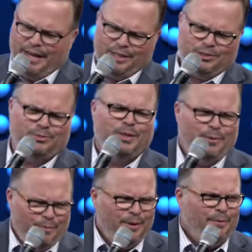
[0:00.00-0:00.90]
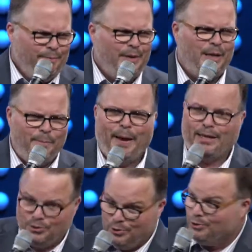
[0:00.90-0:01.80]
And as many
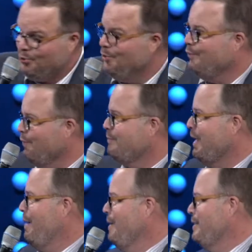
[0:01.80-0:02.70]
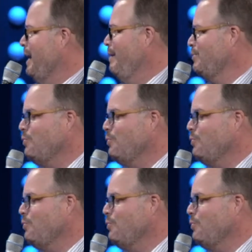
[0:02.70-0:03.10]
pastors do from time to time,